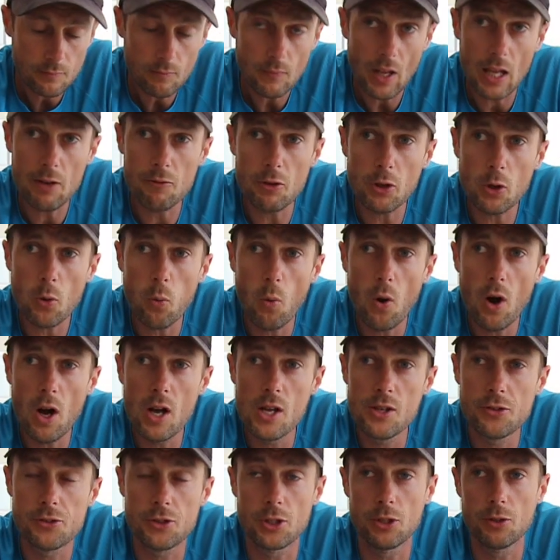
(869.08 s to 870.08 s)
It
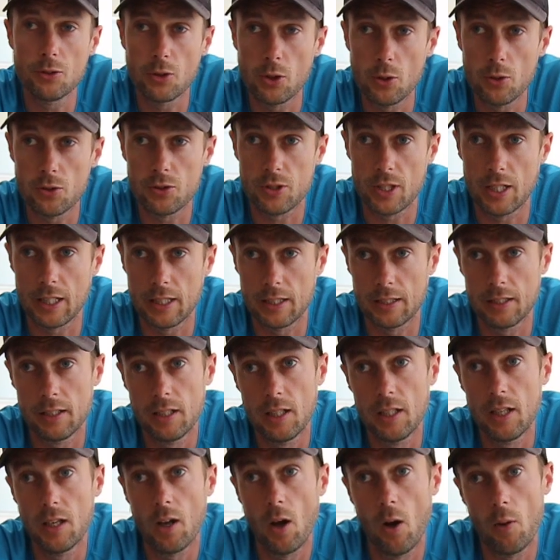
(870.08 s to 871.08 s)
requires you using,
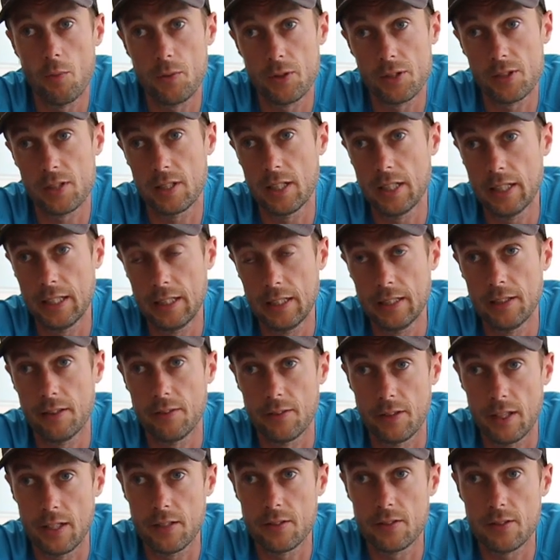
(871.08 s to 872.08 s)
obviously,
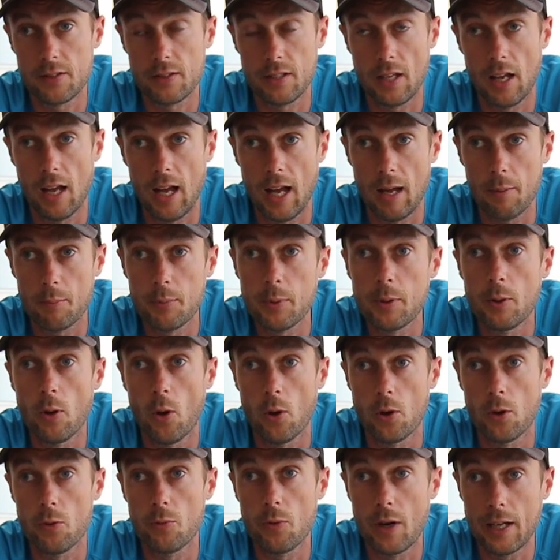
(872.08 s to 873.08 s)
this app
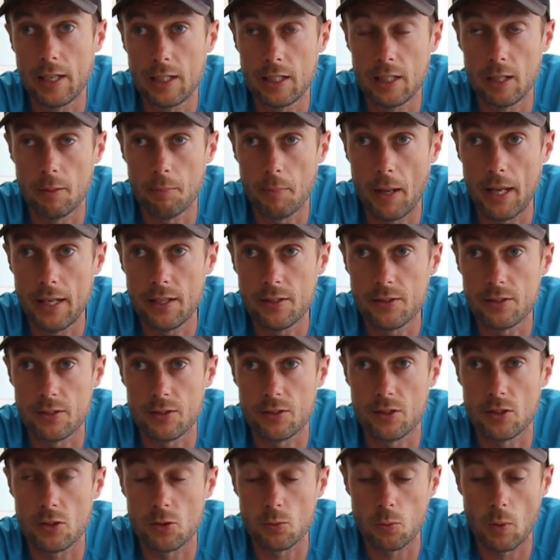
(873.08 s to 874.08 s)
on a regular
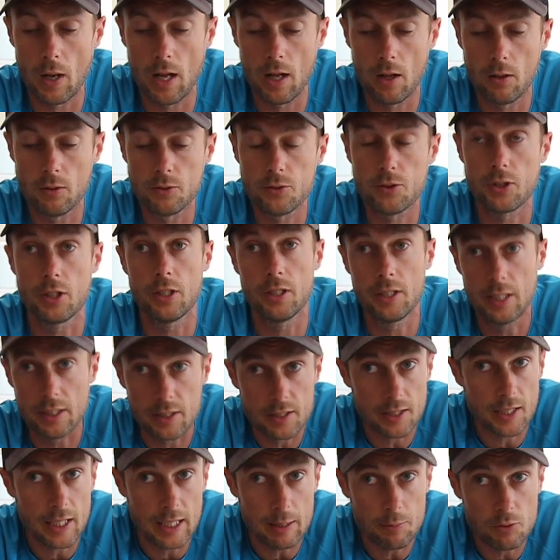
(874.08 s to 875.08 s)
basis as well, so you need
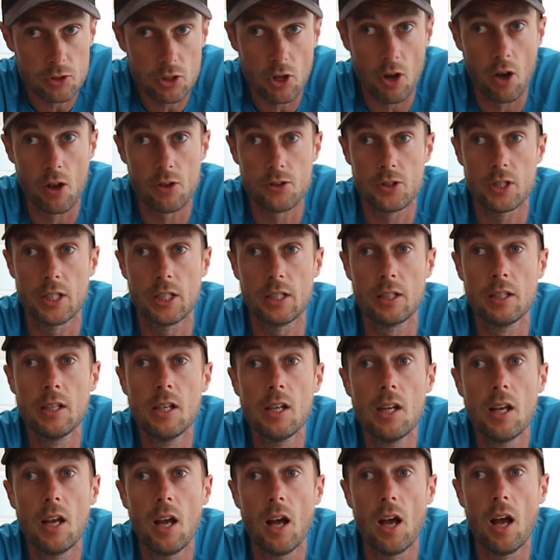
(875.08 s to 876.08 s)
to keep charging
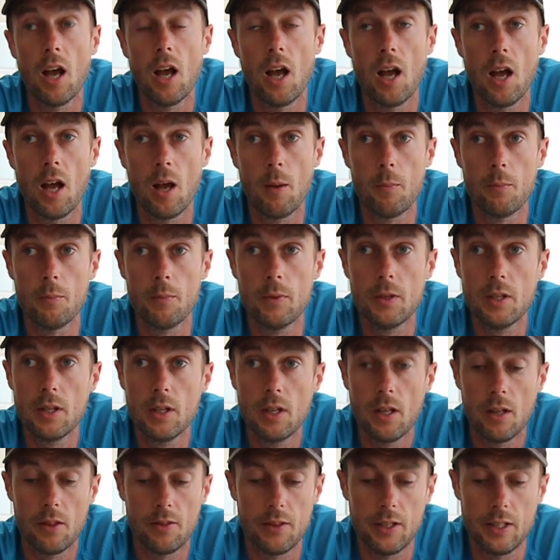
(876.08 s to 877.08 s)

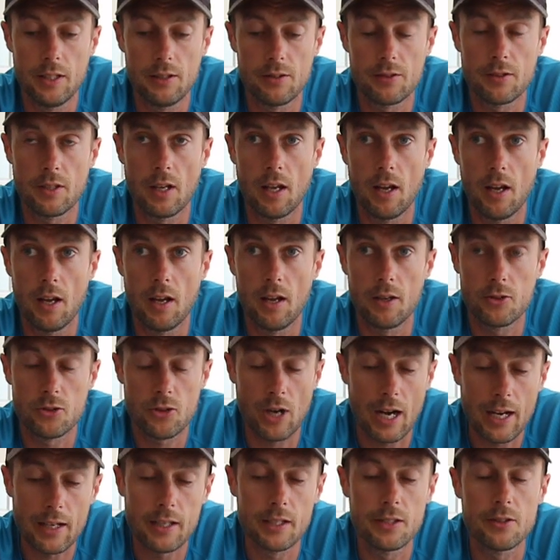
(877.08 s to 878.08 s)
these
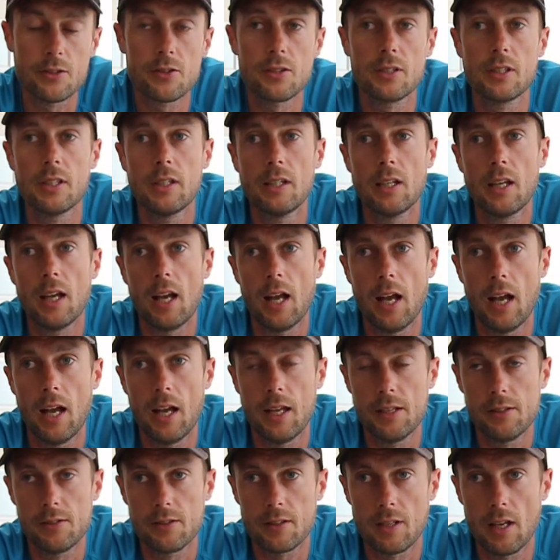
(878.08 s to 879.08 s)
trackers
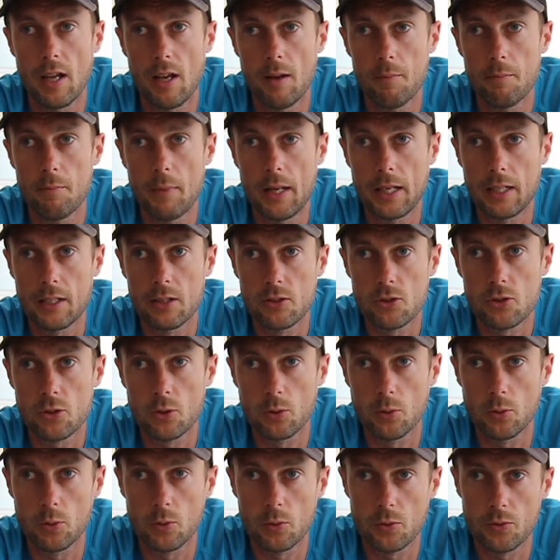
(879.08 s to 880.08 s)
and making
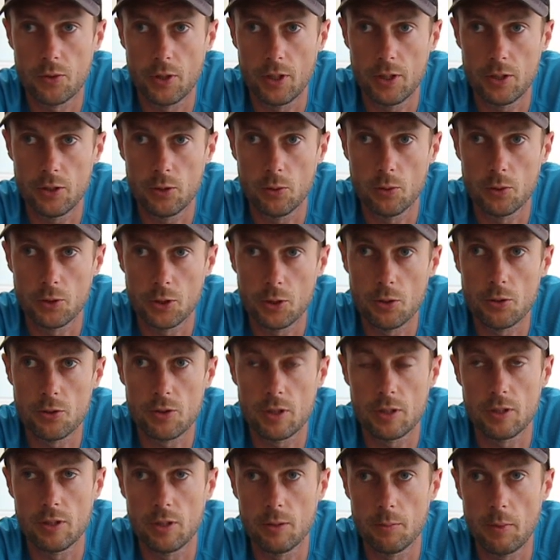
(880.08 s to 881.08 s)
sure that you're
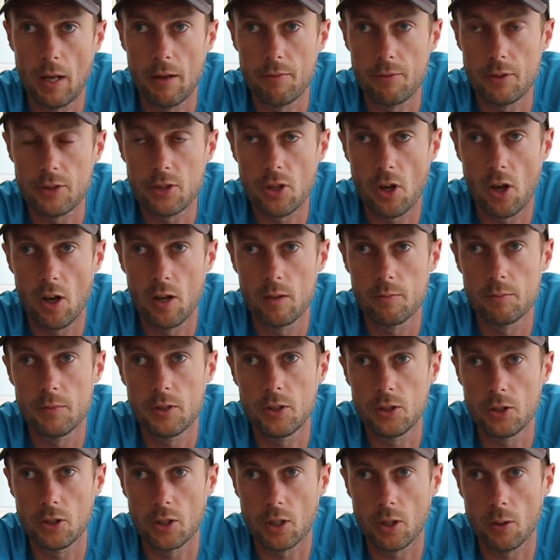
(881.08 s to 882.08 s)
using them every time
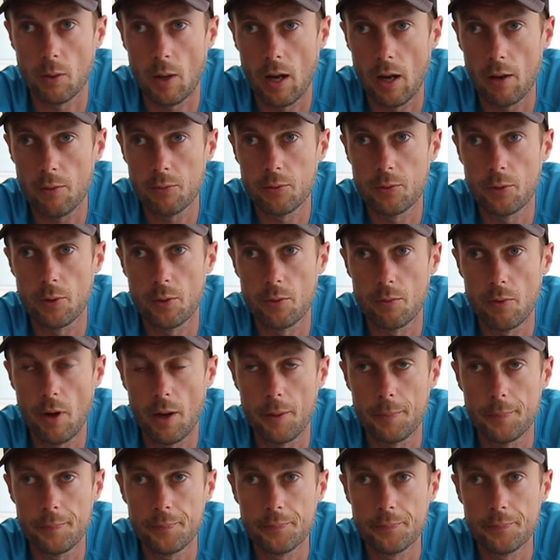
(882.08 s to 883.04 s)
you go out for a run.